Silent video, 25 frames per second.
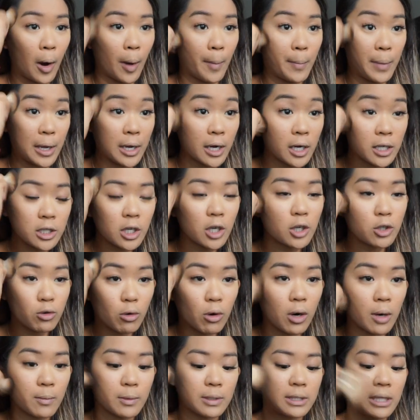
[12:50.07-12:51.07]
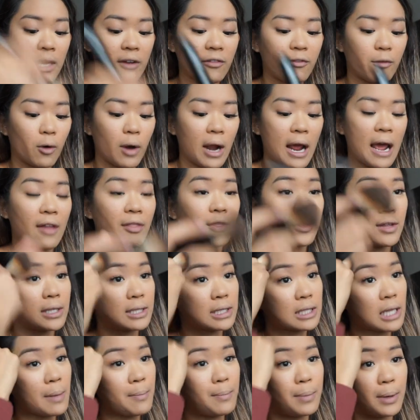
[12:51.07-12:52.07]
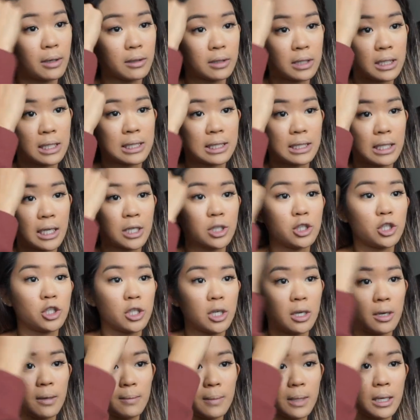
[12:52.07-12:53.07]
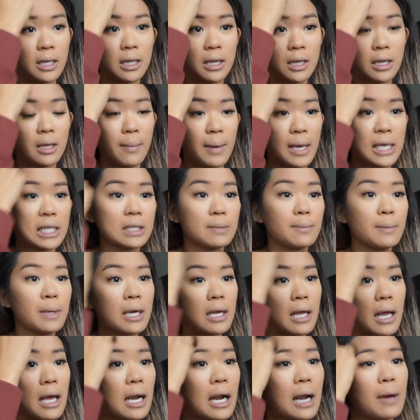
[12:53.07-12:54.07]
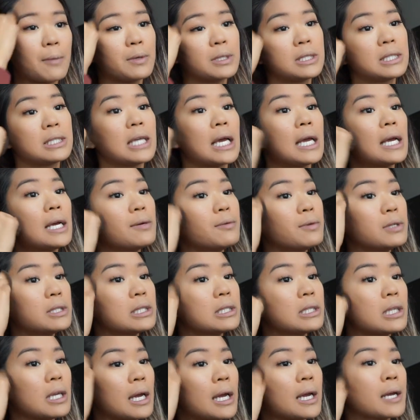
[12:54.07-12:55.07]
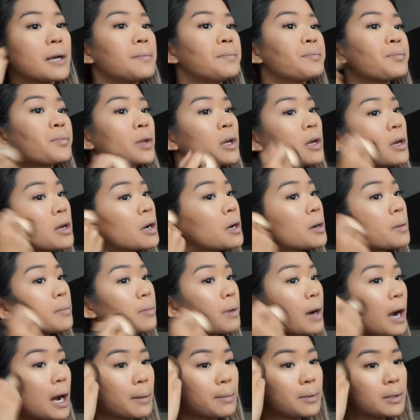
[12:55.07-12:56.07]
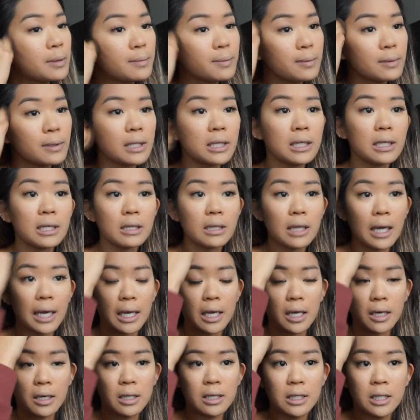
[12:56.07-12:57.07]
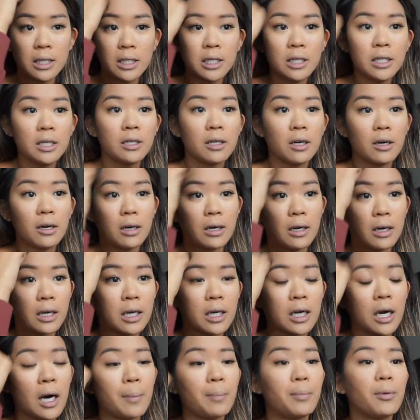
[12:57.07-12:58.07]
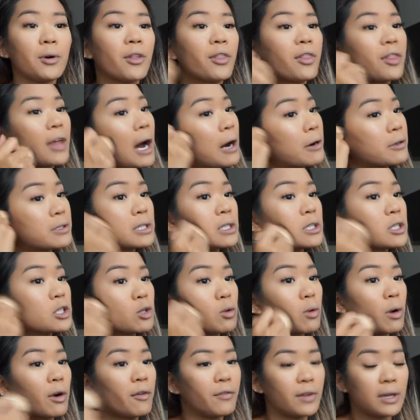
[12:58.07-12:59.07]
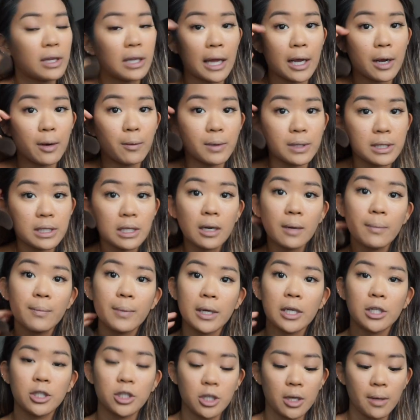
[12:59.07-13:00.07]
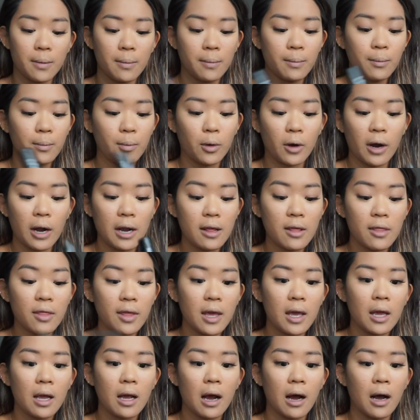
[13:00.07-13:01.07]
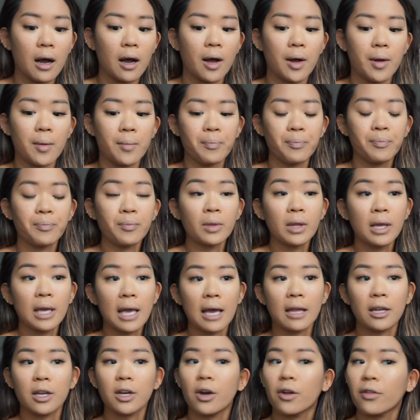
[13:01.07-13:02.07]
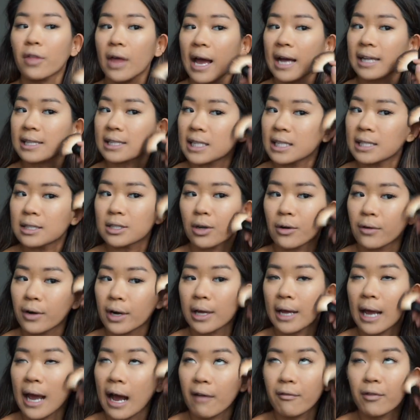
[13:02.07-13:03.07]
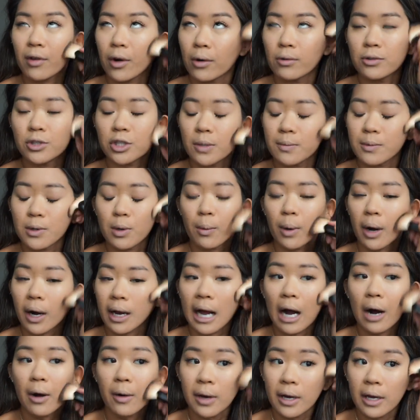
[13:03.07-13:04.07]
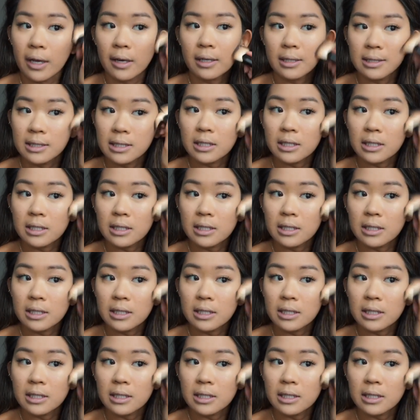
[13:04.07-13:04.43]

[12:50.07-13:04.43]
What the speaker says: because our dorm was like for athletes, they built this like gym in the basement. And I would say it was like probably like a couple thousand square feet. Like it wasn't a big gym or anything. And you know, the athletes already have their own gym to work out in and